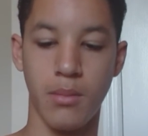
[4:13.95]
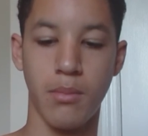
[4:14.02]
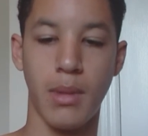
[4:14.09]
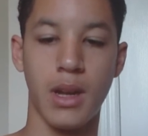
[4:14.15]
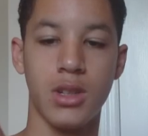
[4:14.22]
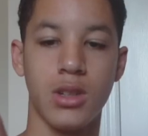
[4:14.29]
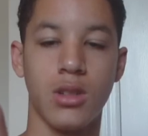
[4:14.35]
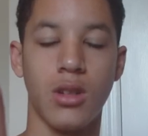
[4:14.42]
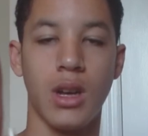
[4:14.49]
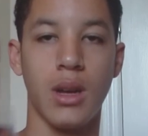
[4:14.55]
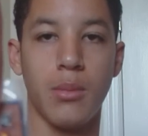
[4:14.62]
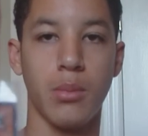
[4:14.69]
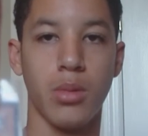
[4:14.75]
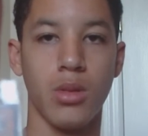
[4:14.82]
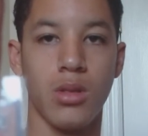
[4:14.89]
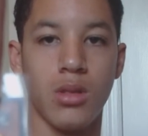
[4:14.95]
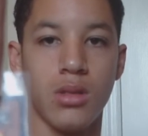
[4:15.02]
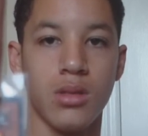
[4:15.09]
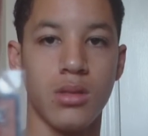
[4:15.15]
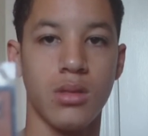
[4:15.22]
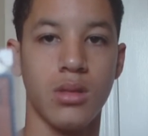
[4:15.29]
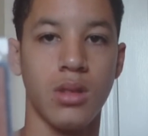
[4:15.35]
Magical Emplar,
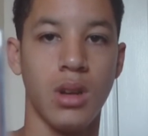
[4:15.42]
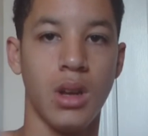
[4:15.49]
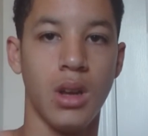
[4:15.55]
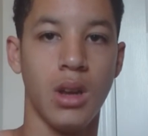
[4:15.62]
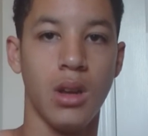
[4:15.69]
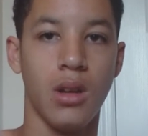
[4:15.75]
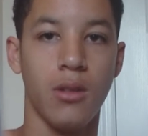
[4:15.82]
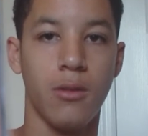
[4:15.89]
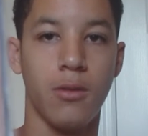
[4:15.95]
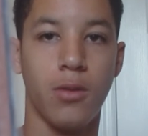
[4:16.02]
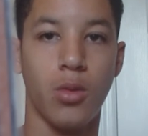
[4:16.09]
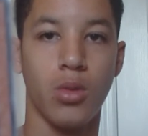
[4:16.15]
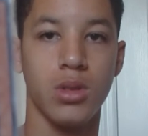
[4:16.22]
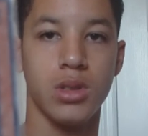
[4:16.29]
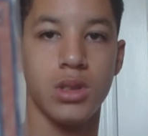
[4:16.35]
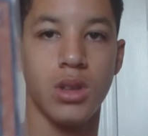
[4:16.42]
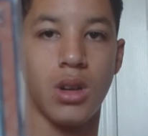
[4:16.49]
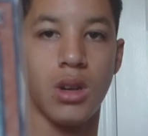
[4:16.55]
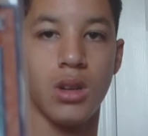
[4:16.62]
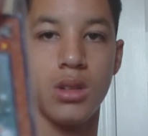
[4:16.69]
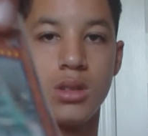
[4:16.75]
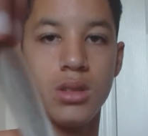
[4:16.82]
4
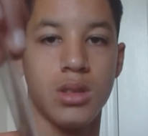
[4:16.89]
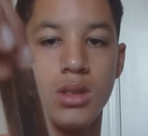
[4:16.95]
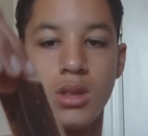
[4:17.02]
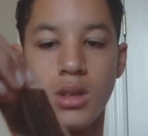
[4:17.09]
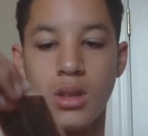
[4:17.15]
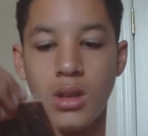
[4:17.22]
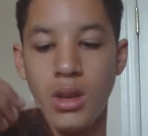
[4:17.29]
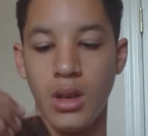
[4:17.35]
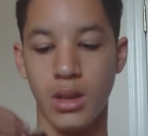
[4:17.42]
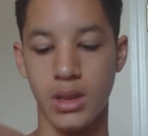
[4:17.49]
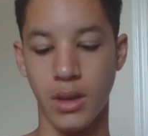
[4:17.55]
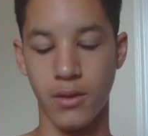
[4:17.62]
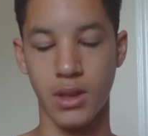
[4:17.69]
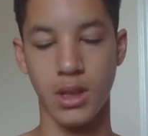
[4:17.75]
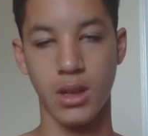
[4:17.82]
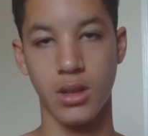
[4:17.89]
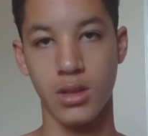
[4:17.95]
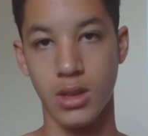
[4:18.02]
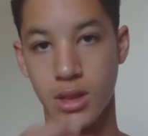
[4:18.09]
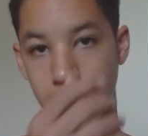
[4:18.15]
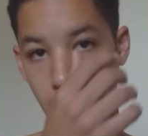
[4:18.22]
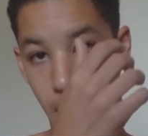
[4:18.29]
stars,
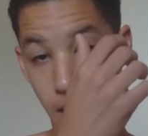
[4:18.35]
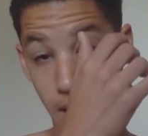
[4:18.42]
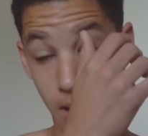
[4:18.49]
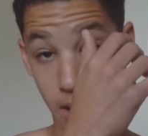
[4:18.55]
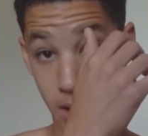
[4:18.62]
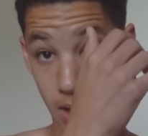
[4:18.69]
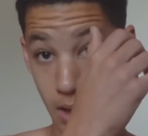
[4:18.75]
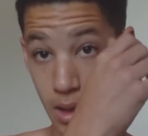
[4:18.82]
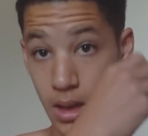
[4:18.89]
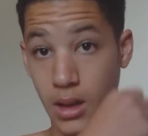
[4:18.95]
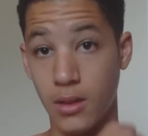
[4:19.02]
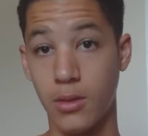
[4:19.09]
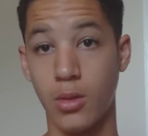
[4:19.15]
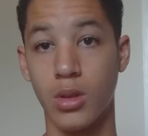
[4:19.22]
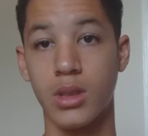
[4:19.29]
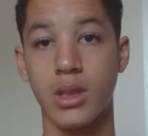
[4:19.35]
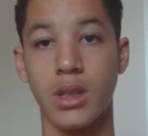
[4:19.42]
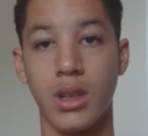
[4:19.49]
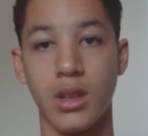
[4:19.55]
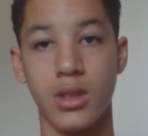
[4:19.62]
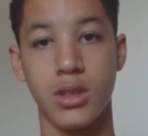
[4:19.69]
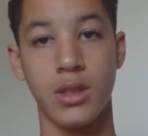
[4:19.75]
1700 attack,
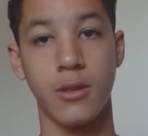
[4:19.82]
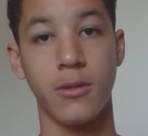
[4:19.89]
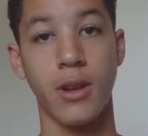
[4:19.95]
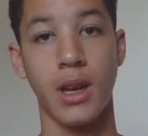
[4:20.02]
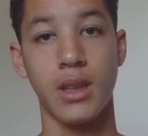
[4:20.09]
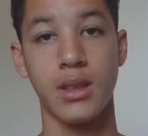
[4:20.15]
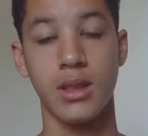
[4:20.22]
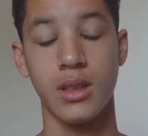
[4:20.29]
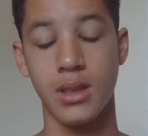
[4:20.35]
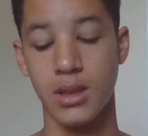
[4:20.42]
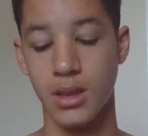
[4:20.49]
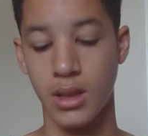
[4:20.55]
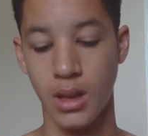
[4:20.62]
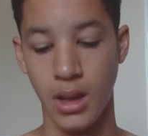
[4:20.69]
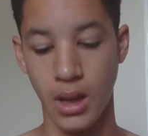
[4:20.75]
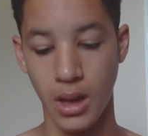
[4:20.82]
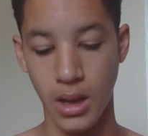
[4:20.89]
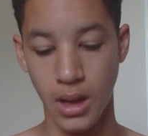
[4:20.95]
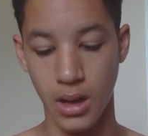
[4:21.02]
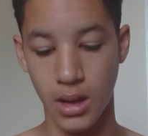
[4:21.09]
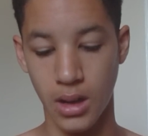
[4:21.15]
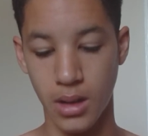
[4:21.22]
1400 defense.
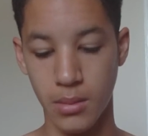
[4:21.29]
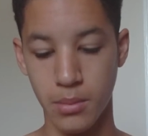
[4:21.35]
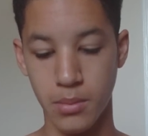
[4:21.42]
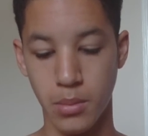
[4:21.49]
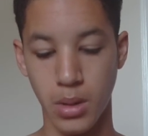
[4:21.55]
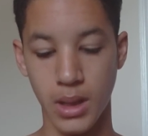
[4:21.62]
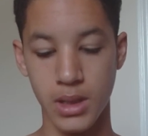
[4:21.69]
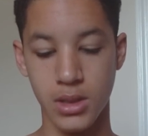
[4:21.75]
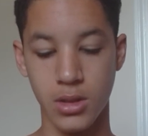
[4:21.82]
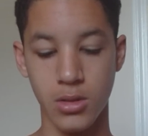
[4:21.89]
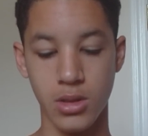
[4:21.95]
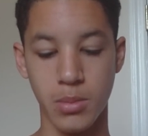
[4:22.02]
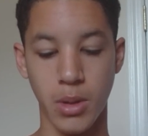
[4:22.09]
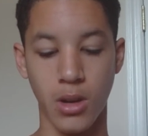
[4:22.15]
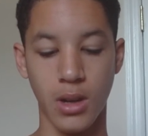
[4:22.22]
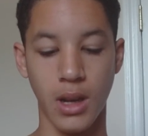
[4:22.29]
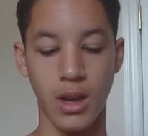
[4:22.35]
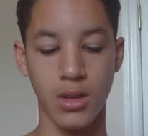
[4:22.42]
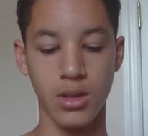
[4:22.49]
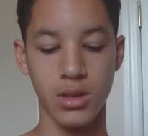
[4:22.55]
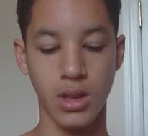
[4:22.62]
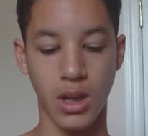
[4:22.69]
Place 2 spell
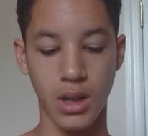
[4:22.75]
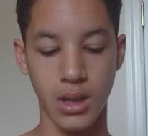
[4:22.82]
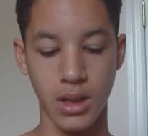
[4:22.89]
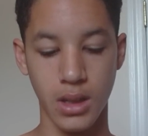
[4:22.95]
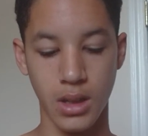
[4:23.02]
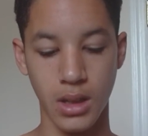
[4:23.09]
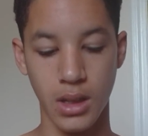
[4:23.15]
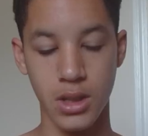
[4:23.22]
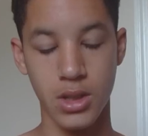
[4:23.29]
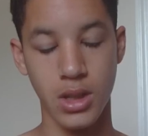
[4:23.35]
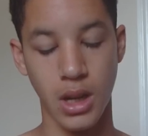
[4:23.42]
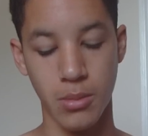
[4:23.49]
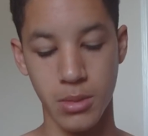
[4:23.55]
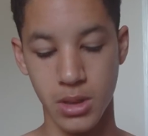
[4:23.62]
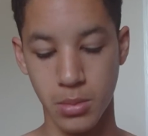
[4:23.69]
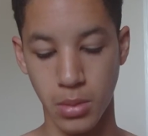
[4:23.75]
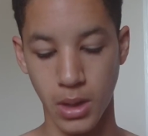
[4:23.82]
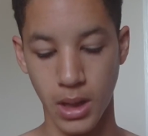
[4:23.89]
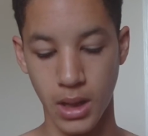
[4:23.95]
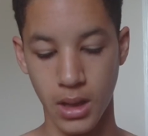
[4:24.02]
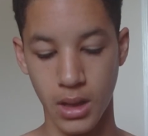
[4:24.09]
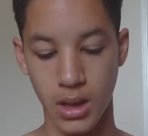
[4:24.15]
counters on it each time
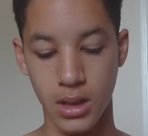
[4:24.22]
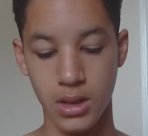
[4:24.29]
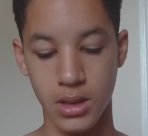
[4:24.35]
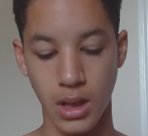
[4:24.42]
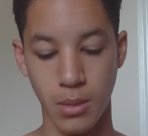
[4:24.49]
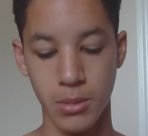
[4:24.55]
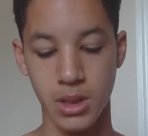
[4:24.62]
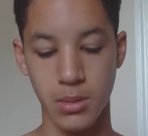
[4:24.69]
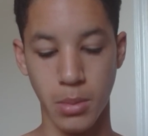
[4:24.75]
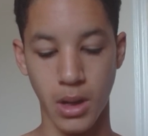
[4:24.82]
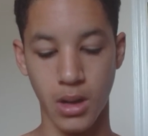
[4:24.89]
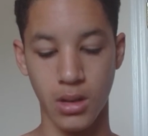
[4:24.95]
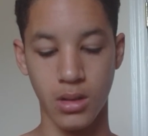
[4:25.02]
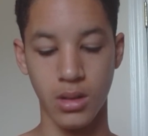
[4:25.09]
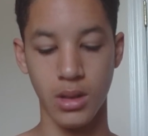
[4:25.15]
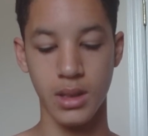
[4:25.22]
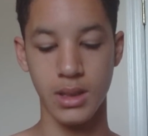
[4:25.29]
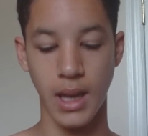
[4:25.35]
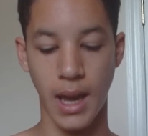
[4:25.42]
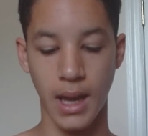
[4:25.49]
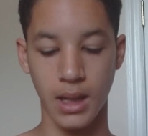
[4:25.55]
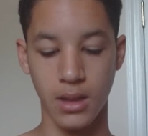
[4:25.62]
a spell is
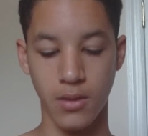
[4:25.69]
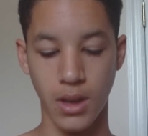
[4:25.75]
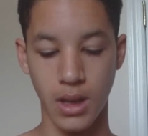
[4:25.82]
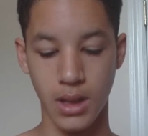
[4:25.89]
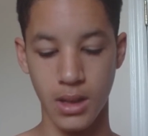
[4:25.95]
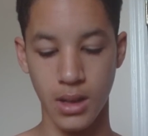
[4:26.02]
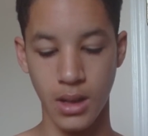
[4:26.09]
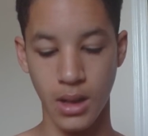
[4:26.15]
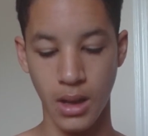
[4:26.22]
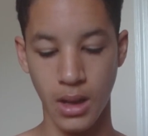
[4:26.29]
activated,